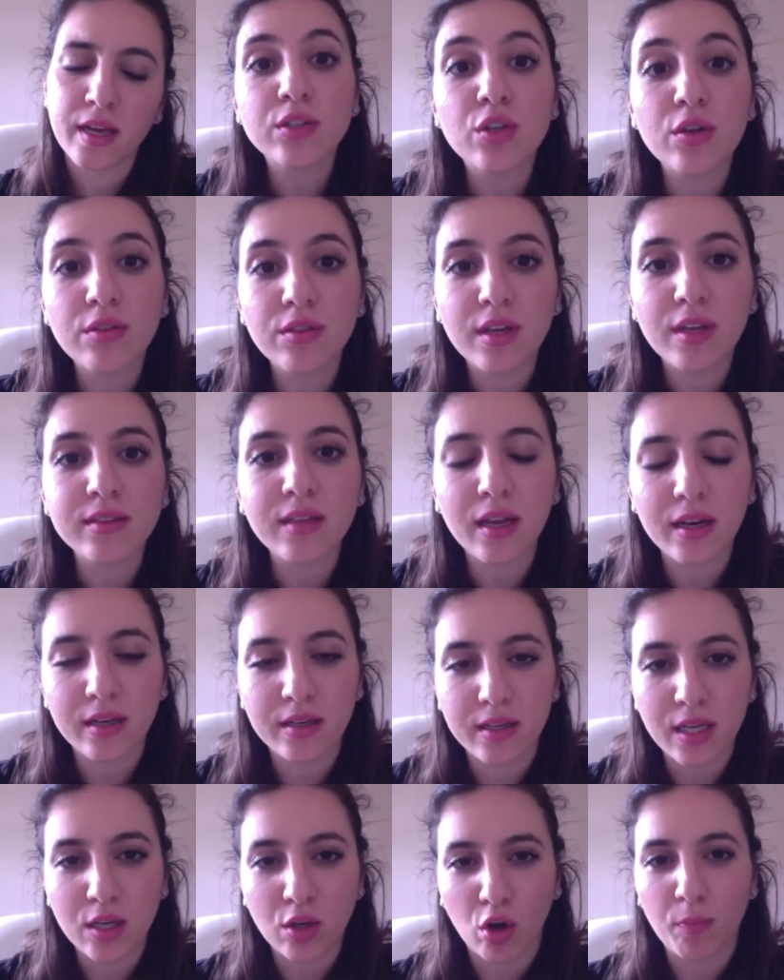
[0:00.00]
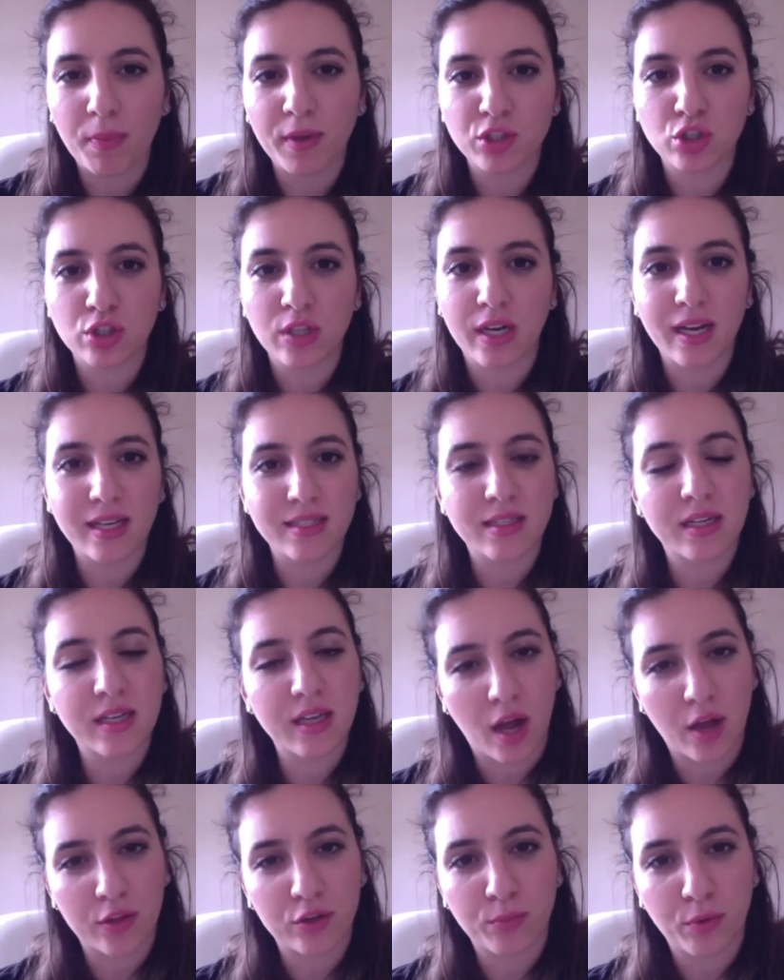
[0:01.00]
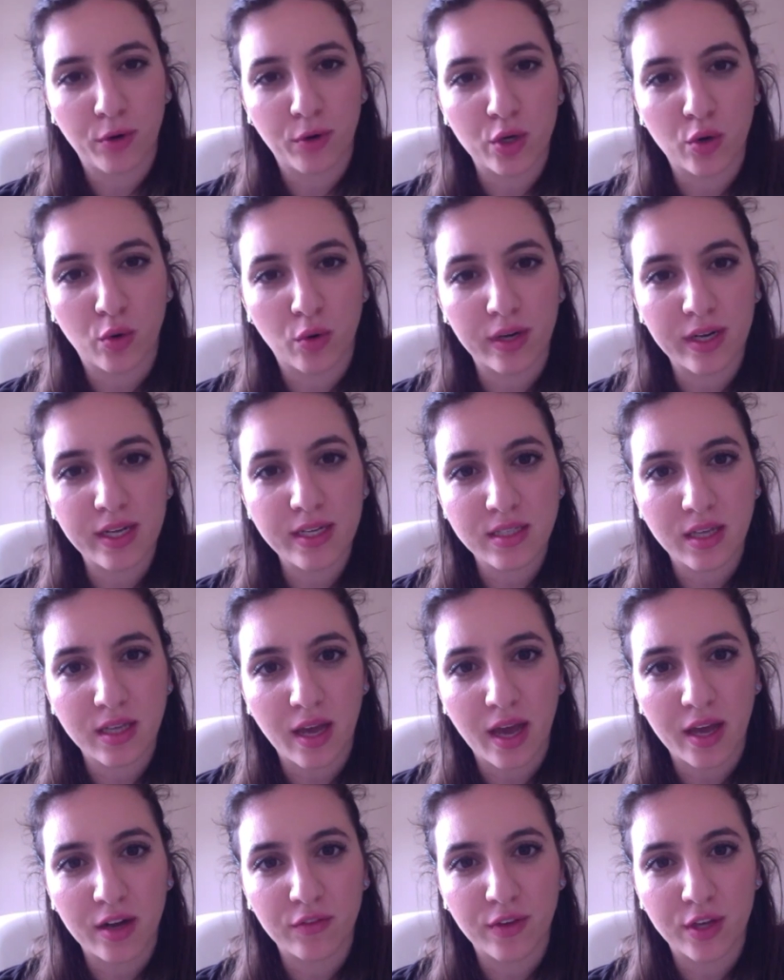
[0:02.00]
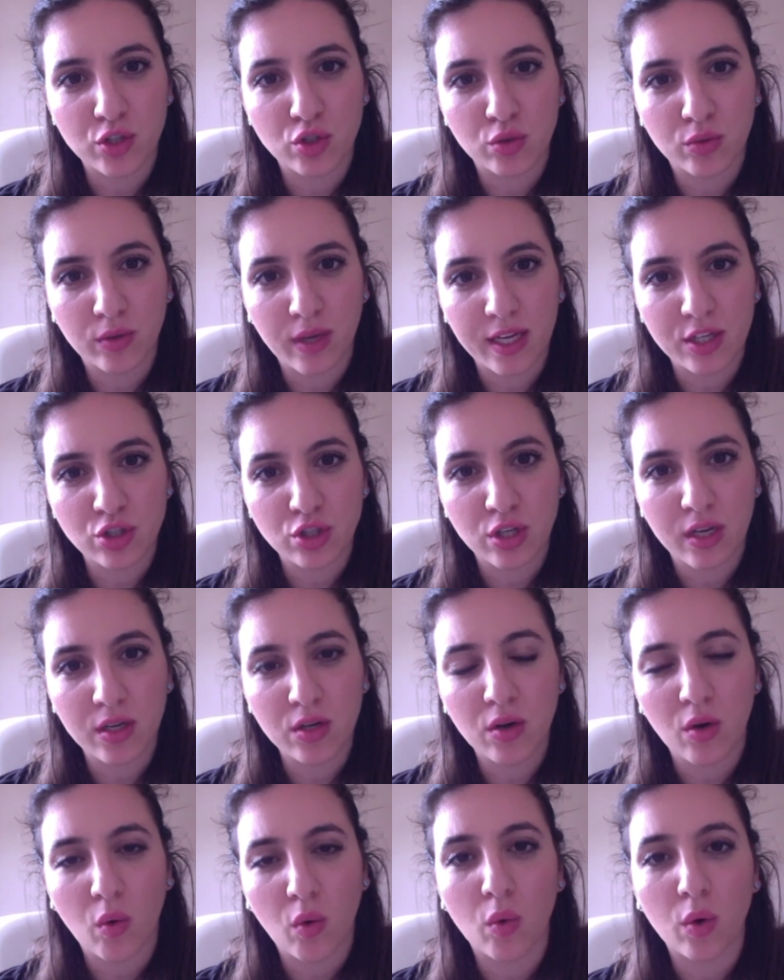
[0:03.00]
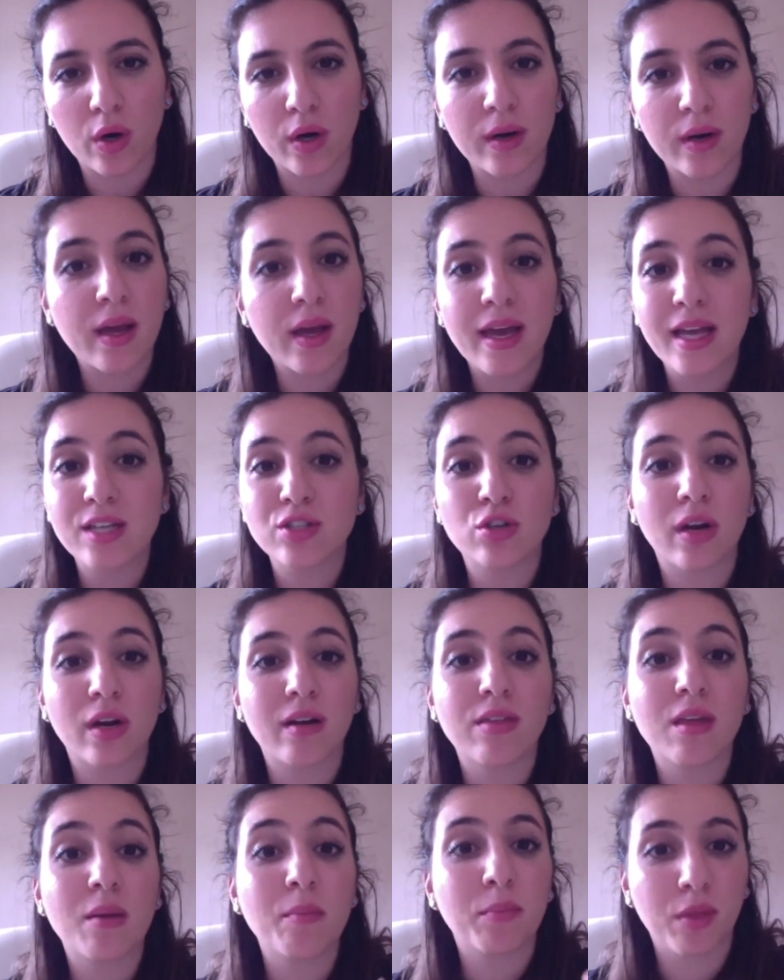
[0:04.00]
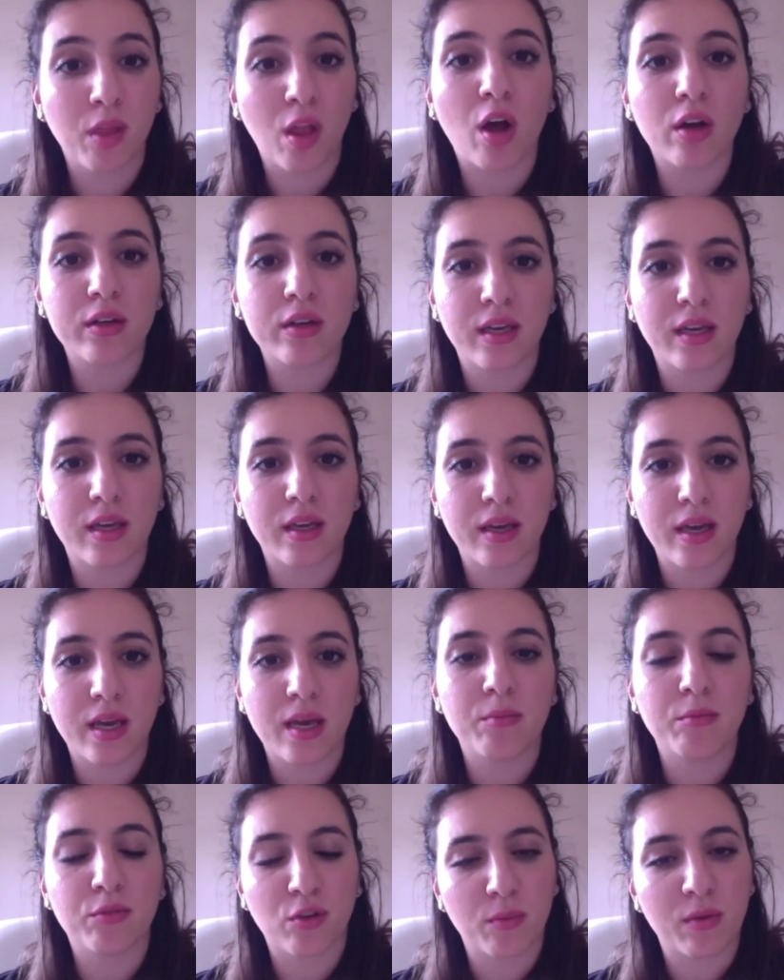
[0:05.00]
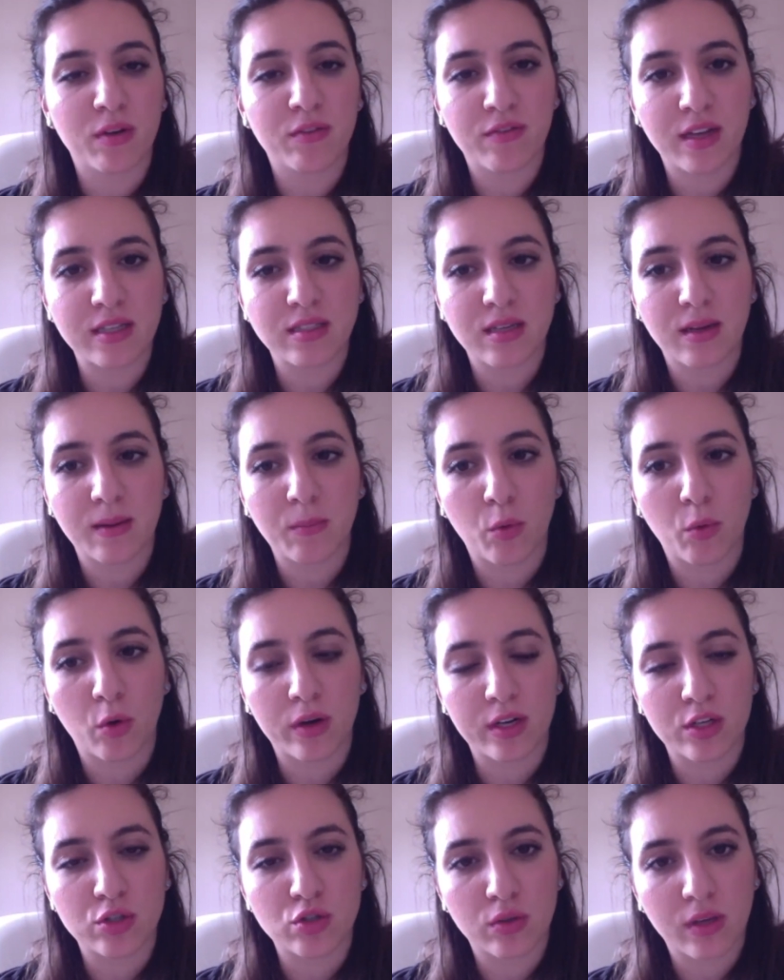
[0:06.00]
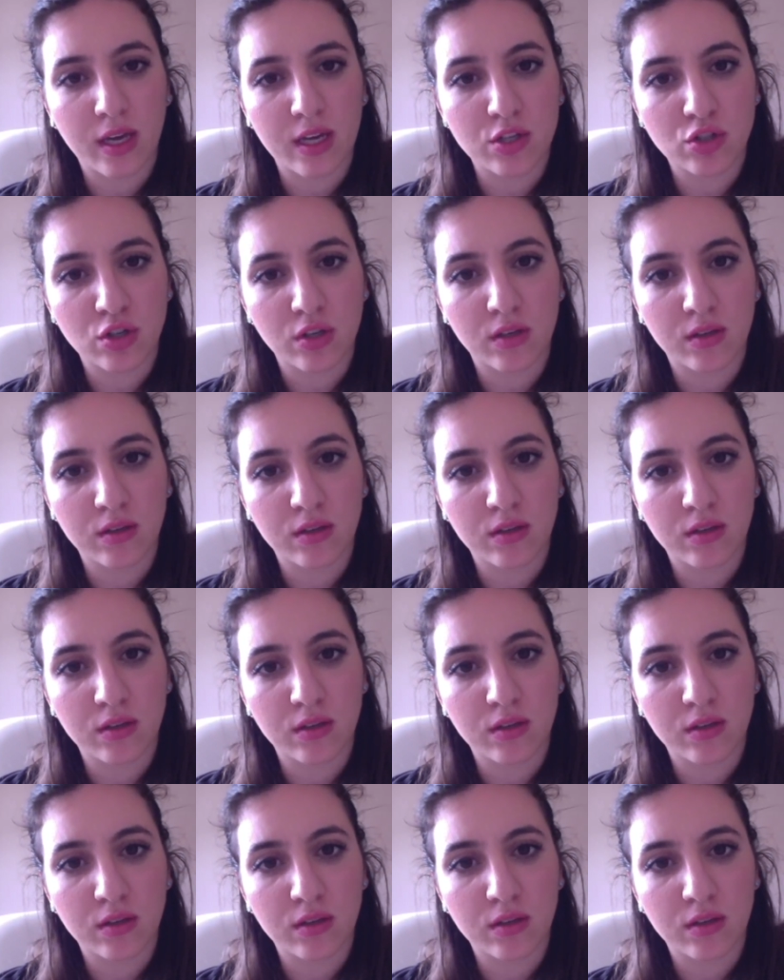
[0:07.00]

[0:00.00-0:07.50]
Do you think that Nikol Pashinyan has any other priorities ahead of education, or is there anything blocking him from investing more in education?